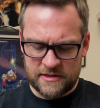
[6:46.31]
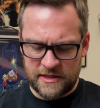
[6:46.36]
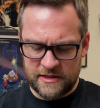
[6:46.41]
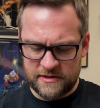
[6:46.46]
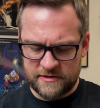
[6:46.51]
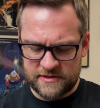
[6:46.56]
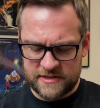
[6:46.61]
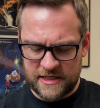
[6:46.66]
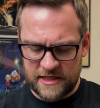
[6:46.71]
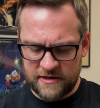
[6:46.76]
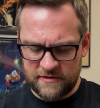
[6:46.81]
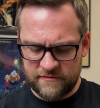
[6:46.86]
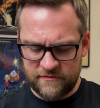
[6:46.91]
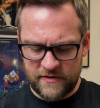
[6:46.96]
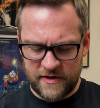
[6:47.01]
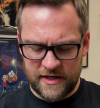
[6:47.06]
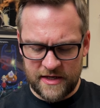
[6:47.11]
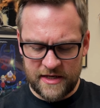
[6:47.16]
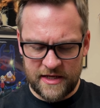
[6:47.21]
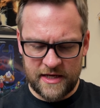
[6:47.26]
Now the
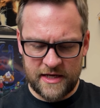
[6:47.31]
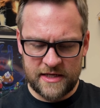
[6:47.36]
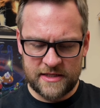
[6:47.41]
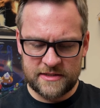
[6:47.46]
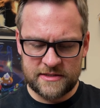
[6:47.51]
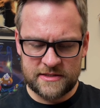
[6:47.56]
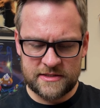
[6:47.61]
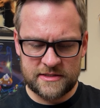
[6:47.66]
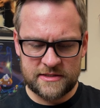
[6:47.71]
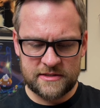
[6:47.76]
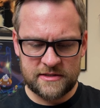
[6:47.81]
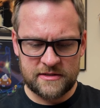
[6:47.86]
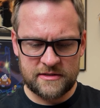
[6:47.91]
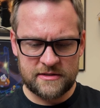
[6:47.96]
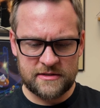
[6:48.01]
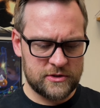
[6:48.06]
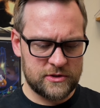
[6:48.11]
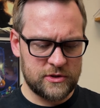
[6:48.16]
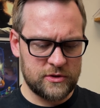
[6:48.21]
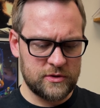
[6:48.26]
terrifying heads,
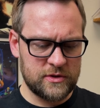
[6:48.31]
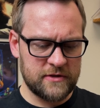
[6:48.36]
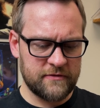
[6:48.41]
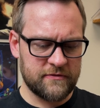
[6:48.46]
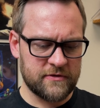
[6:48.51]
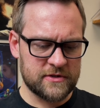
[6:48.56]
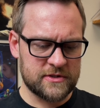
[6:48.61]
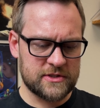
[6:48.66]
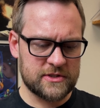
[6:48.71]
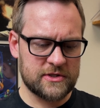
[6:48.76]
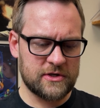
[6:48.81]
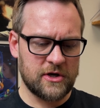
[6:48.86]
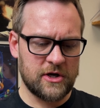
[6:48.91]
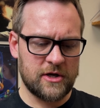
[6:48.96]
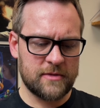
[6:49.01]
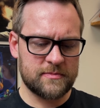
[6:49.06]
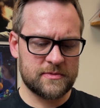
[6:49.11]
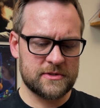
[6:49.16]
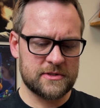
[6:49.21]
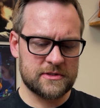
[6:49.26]
two different
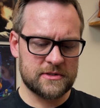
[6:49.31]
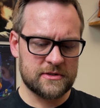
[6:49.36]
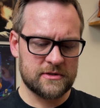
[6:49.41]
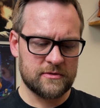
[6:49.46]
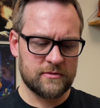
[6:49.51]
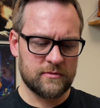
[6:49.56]
sculpts